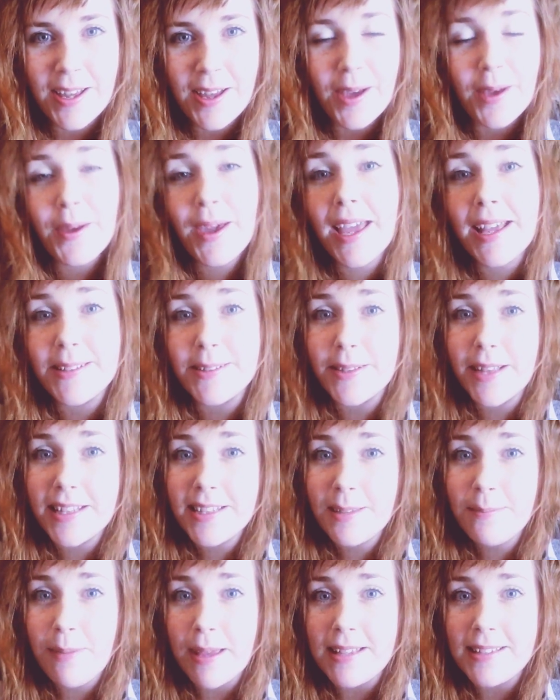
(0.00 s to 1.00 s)
Okay, so
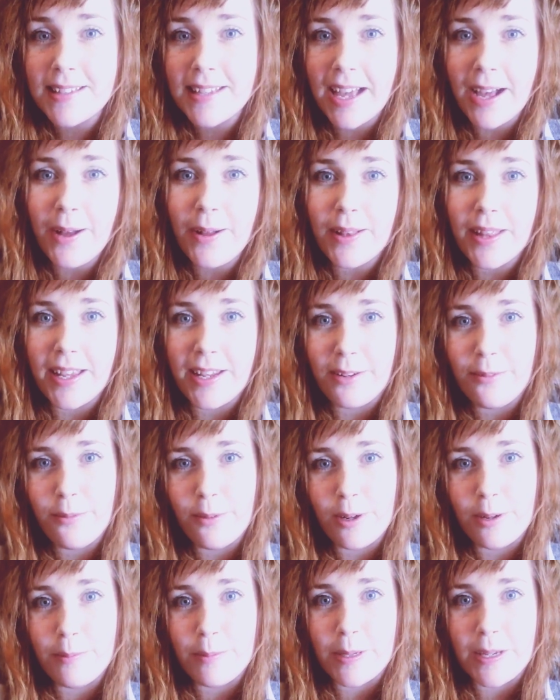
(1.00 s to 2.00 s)
that's a basic outline of
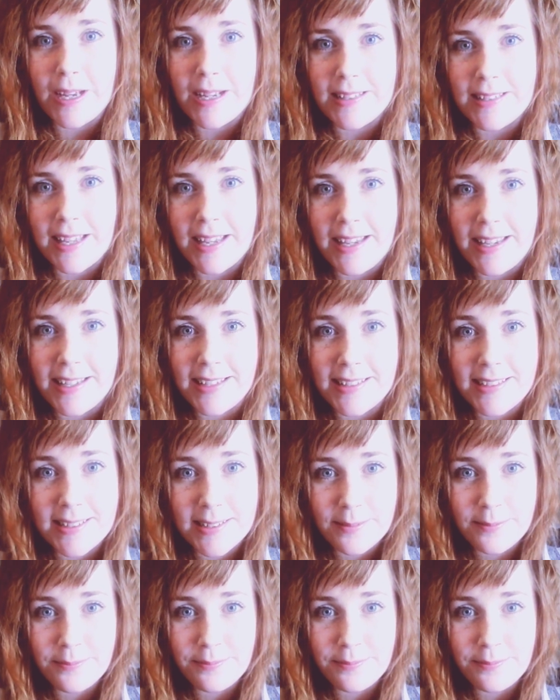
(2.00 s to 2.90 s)
what a Bunkasai is.